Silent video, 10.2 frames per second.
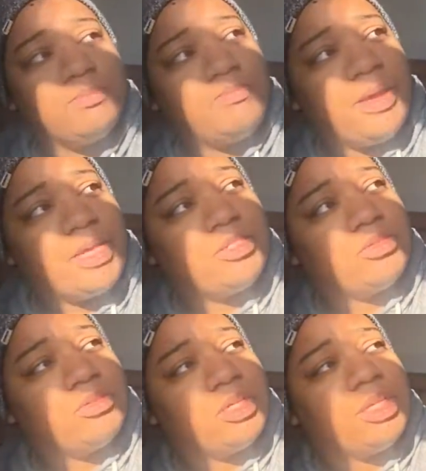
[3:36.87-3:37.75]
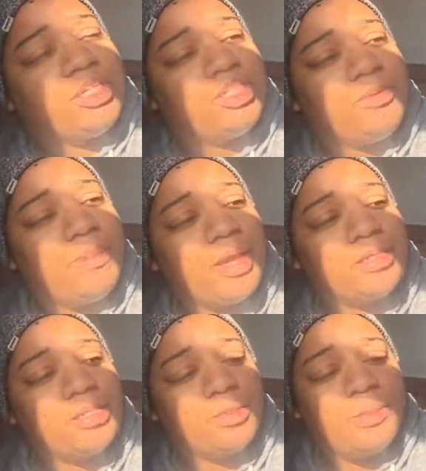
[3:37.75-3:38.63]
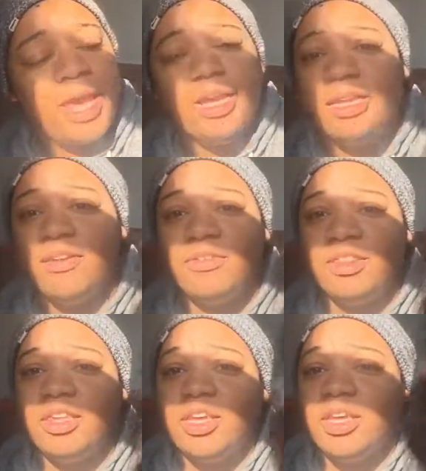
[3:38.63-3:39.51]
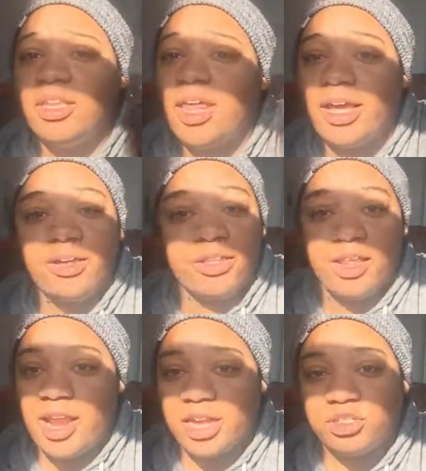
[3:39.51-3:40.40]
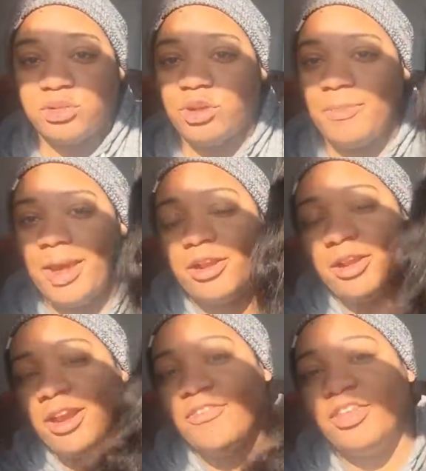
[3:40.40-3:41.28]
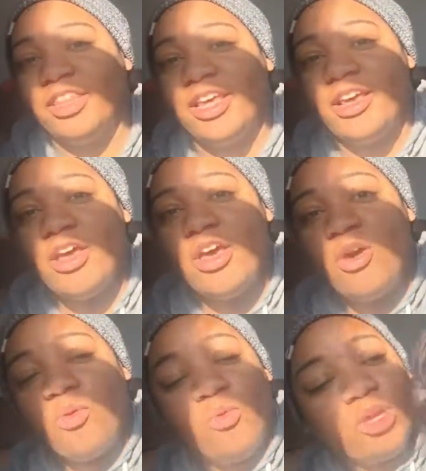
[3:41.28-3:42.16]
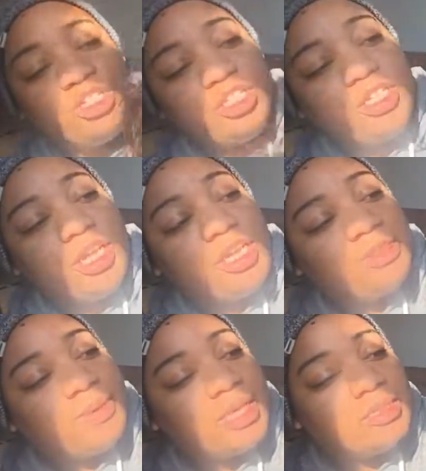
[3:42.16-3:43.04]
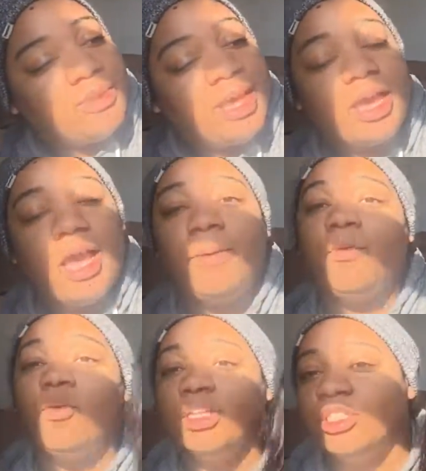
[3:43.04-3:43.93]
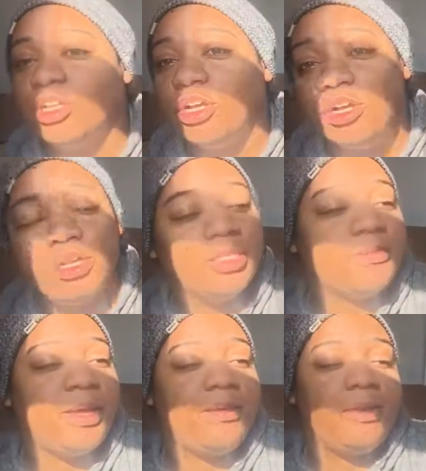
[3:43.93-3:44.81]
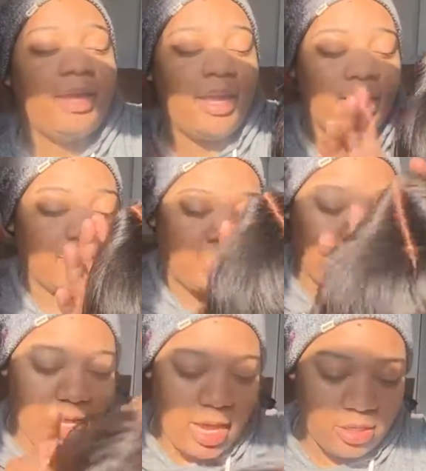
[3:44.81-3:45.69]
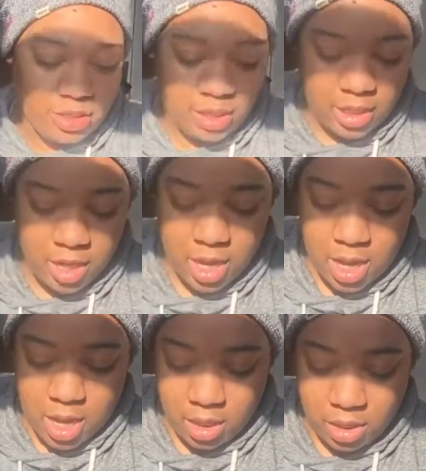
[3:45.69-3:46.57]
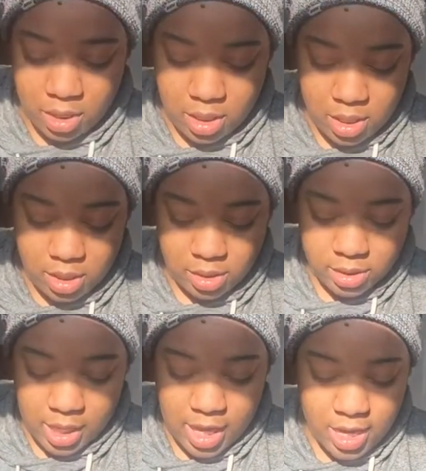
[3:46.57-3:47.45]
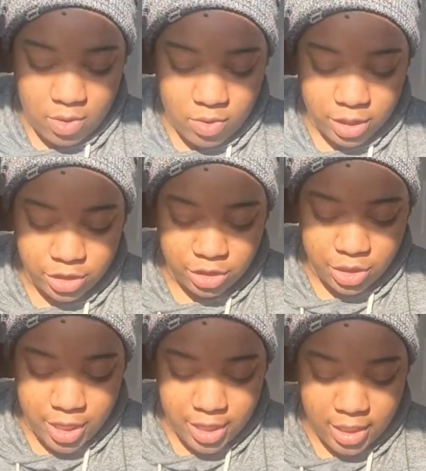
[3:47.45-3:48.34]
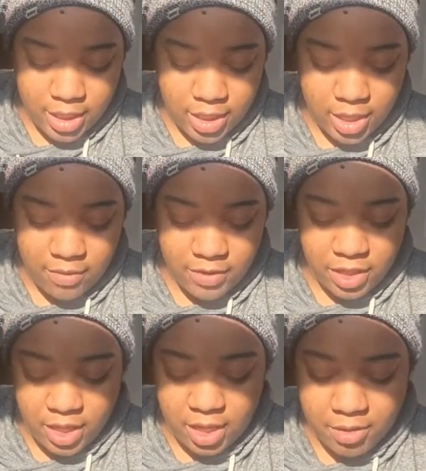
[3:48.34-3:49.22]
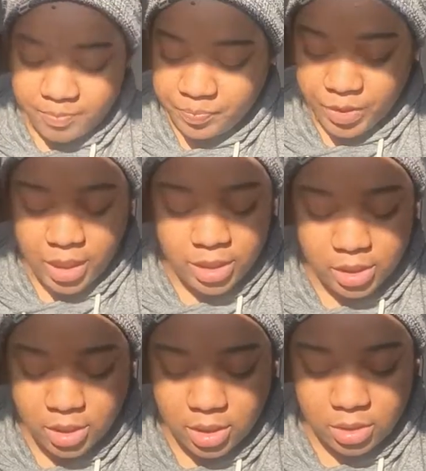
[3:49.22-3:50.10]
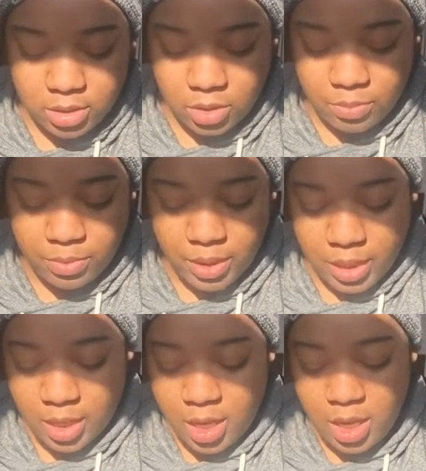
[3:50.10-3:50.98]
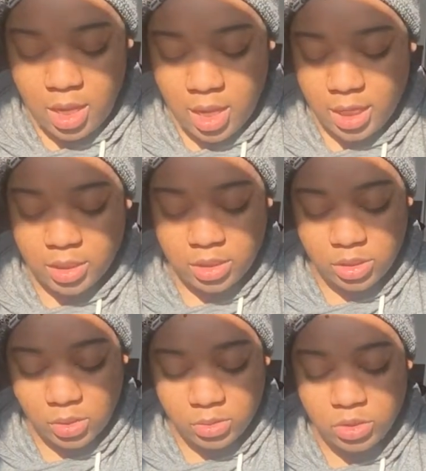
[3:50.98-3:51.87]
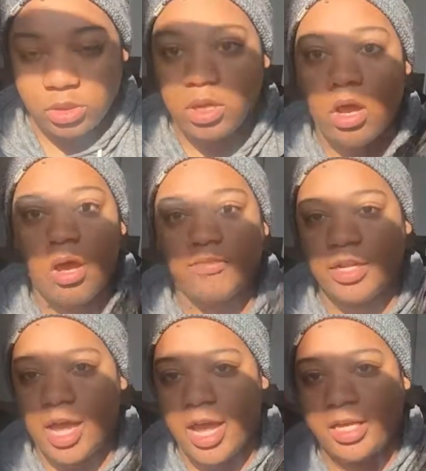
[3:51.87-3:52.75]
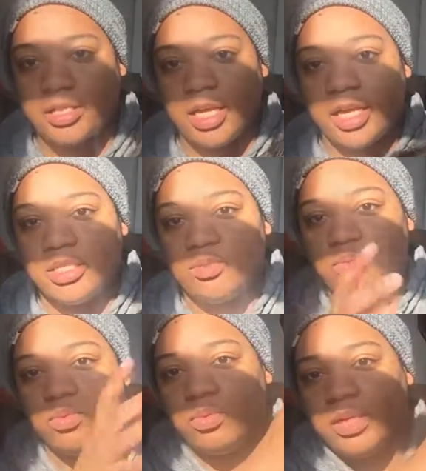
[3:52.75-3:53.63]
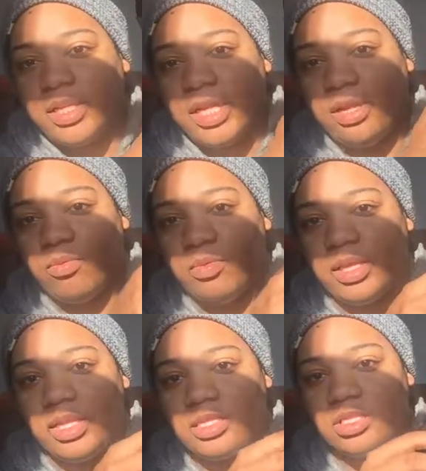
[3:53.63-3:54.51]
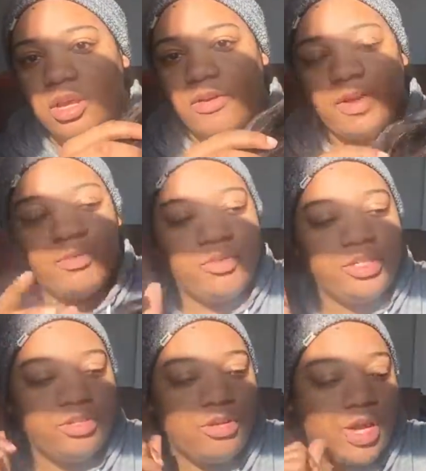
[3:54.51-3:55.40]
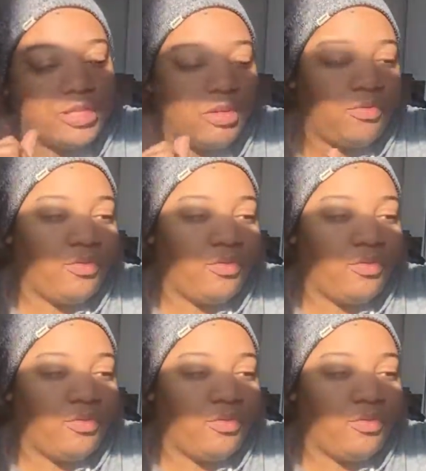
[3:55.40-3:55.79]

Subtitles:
make sure that she bounces back and everything, like the natural curl pattern and everything. Once she does bounce back, I'm going to curl this baby and see how she looks. And I want to straighten it and everything. It just looks so pretty and it's so soft, guys. Like, it's really, really soft. I wish you guys could